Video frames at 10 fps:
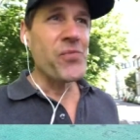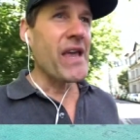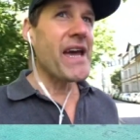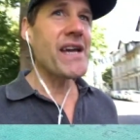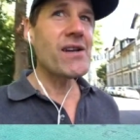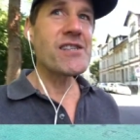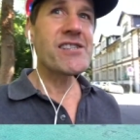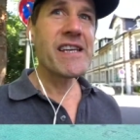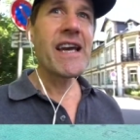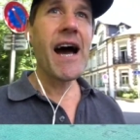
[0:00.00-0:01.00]
and
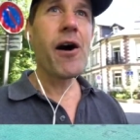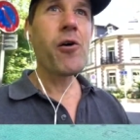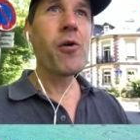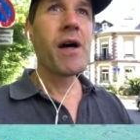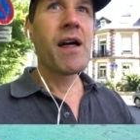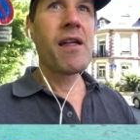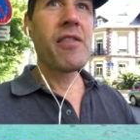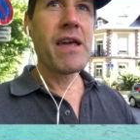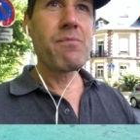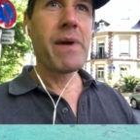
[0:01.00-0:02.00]
see how
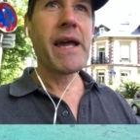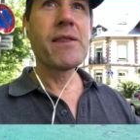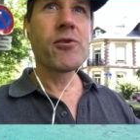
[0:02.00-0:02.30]
they made